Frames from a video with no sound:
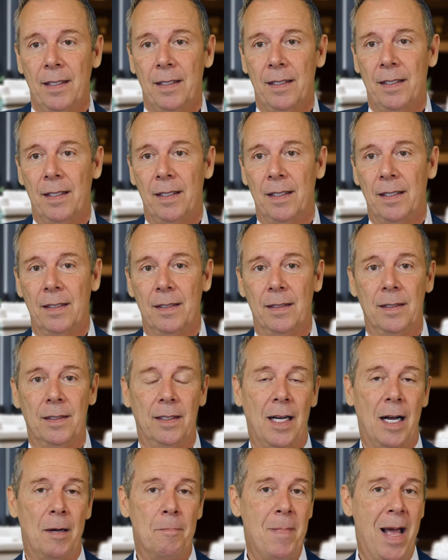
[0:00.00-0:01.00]
uh,
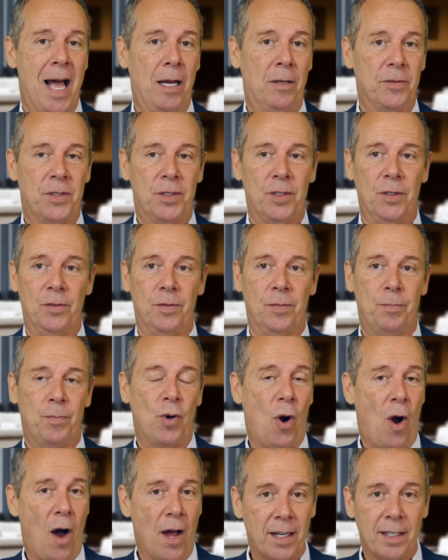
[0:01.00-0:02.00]
amounts of
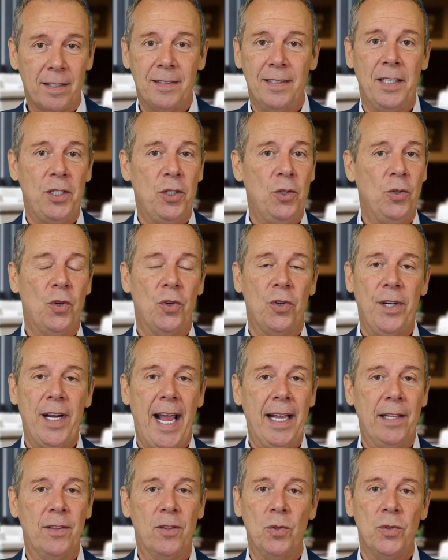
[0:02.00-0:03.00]
products that you
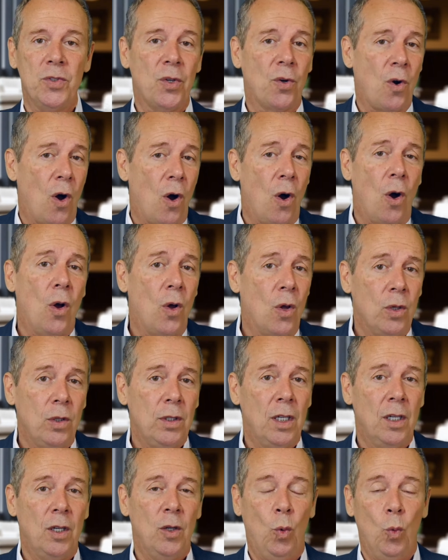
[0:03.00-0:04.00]
create. Those are all
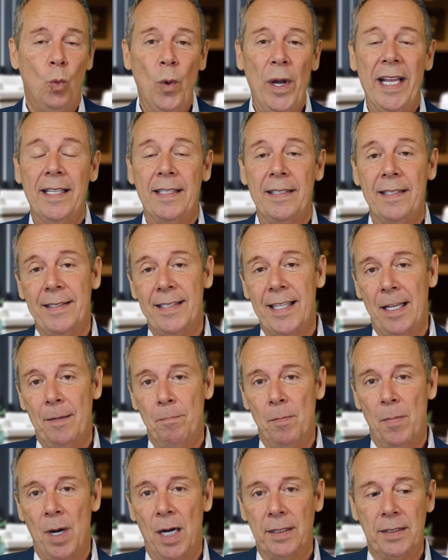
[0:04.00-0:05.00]
wins that
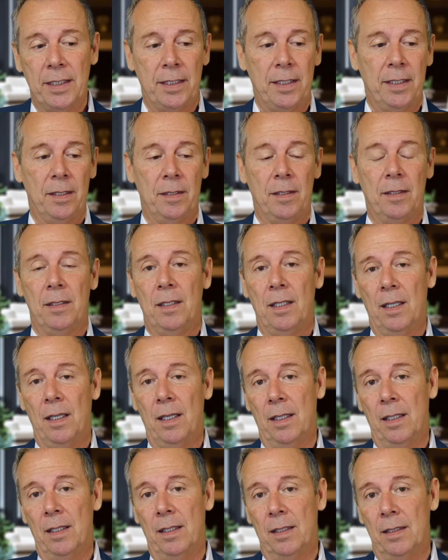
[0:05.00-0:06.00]
must
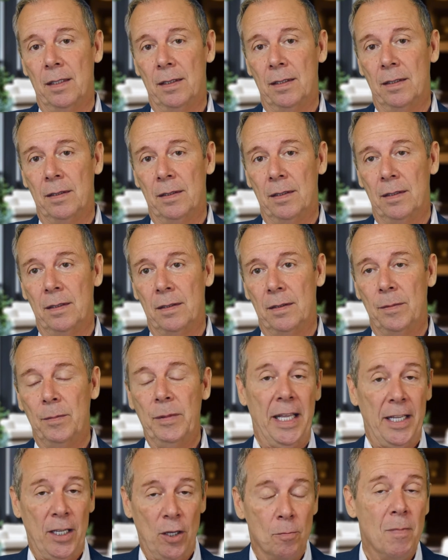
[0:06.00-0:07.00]
uh,
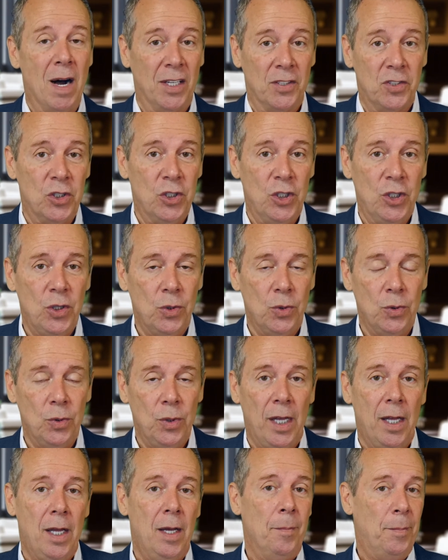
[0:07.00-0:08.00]
that you must do,
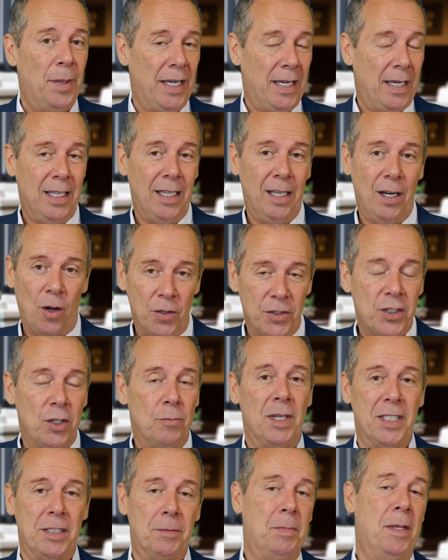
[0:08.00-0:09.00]
but it also
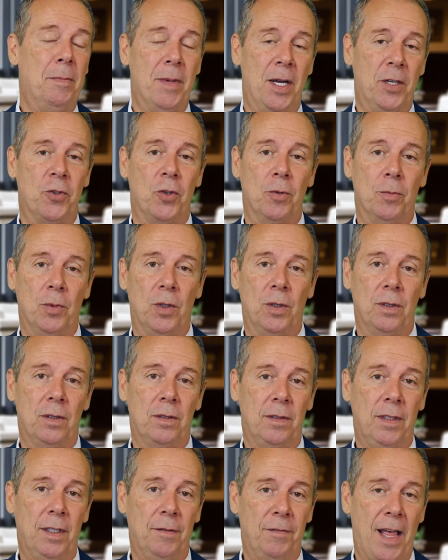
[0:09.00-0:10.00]
must be measurable,
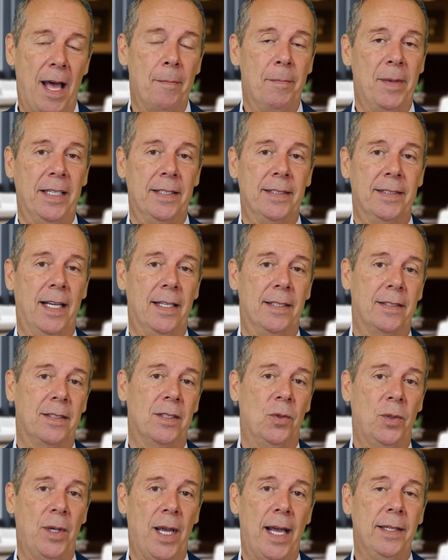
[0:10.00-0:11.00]
if that makes sense.
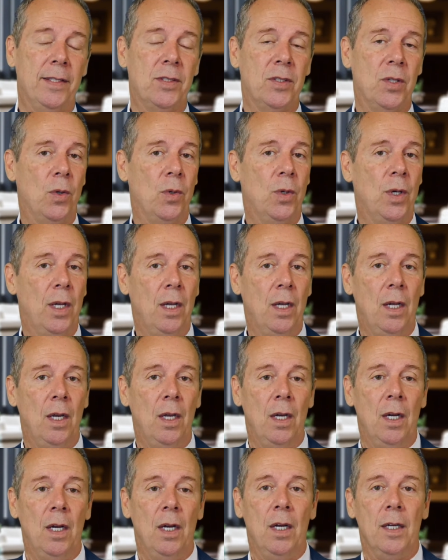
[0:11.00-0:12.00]
Okay, so
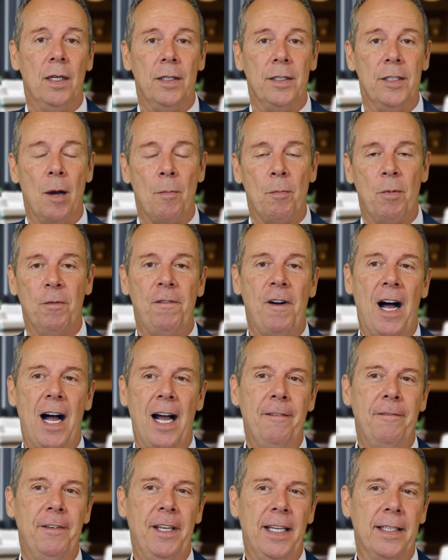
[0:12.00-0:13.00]
number
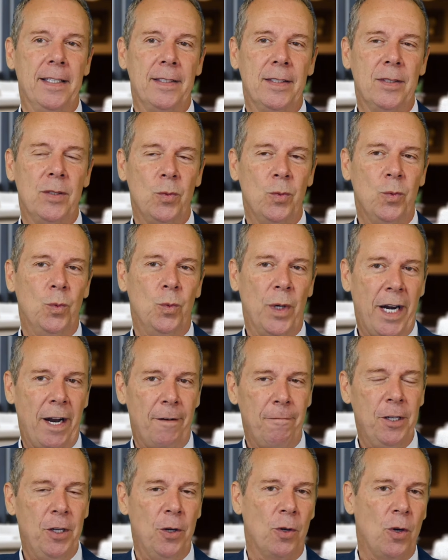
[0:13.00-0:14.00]
five is
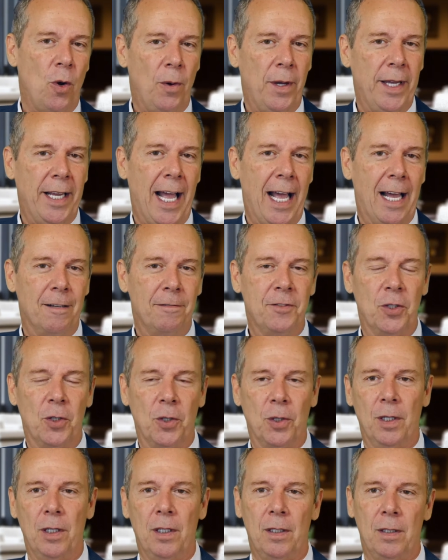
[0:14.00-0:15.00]
whatever you're going
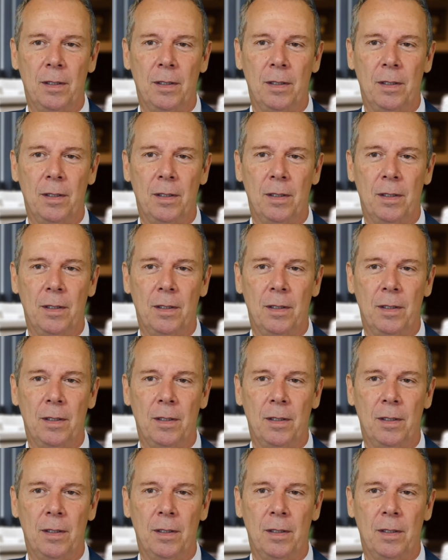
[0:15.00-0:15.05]
after,